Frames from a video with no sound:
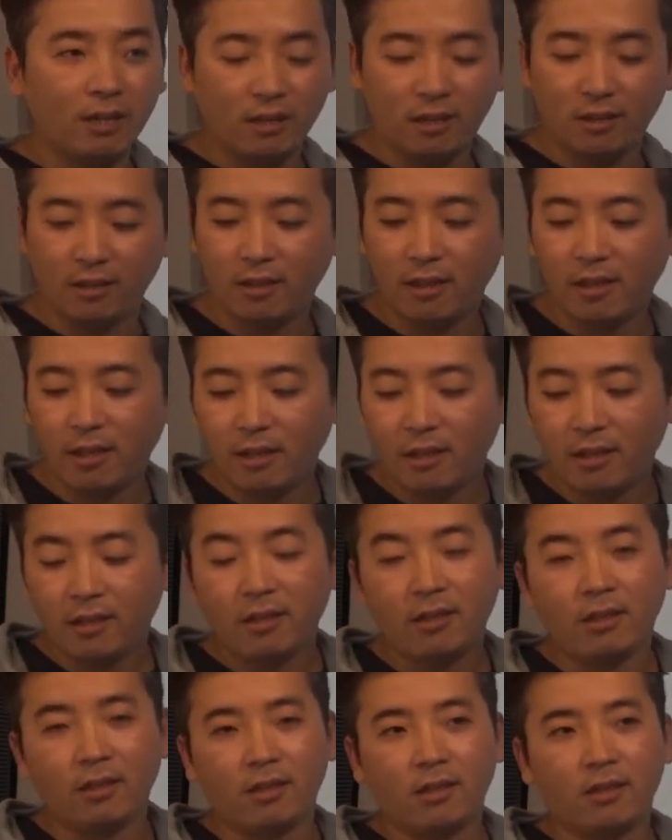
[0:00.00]
Khan
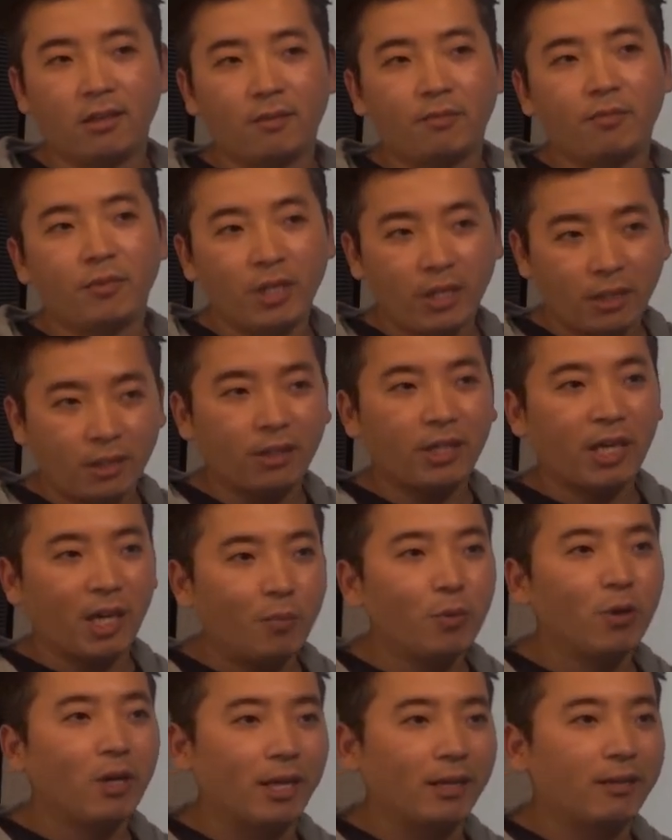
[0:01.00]
in
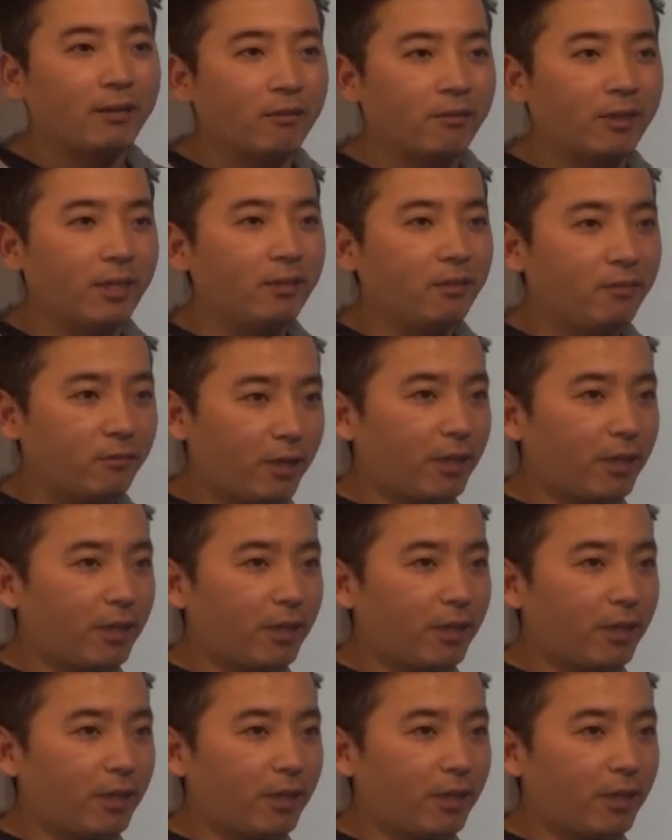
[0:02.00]
Kambulak, right?